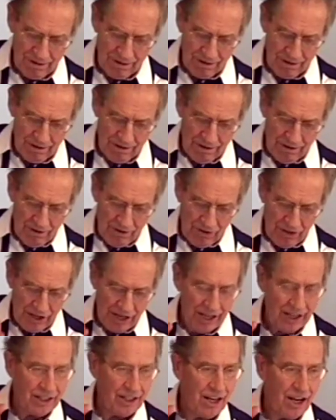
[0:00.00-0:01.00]

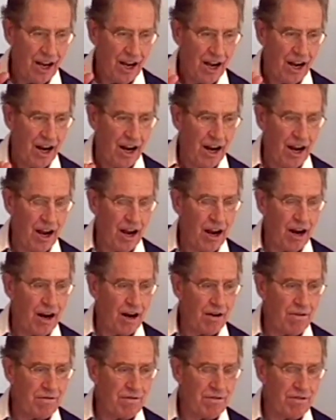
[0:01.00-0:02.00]
That
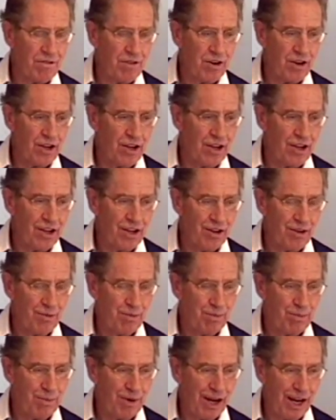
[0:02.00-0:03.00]
every
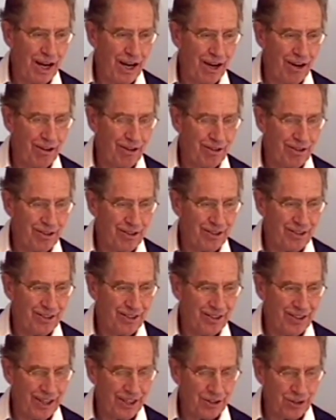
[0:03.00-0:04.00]
mouth,
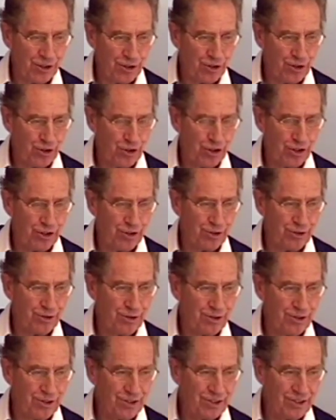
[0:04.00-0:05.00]
not just Jews,
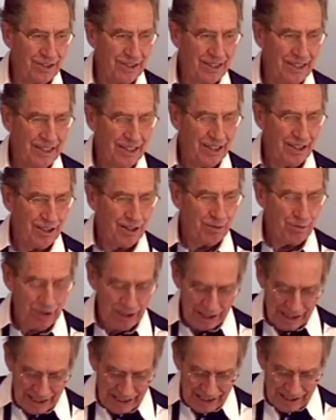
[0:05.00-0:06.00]
but
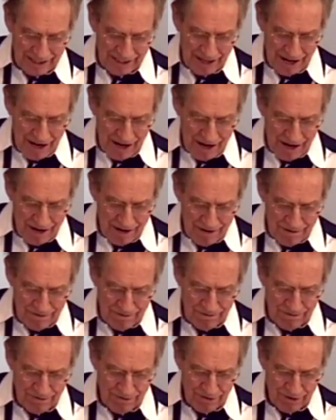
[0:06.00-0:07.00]
that
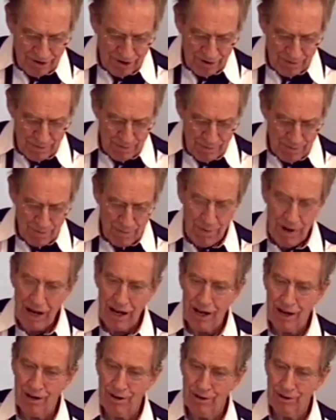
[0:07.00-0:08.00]
every
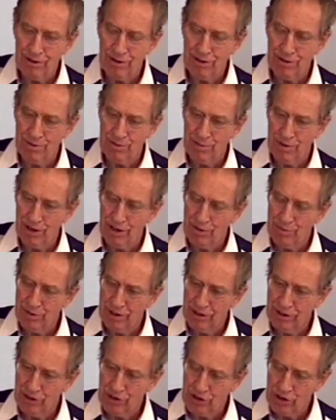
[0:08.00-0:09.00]
mouth may be
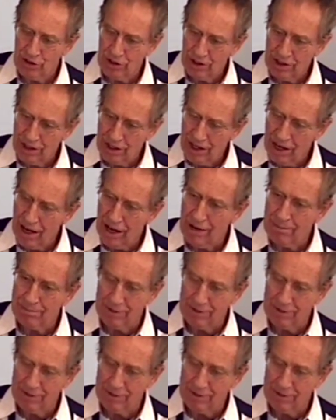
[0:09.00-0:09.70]
stopped.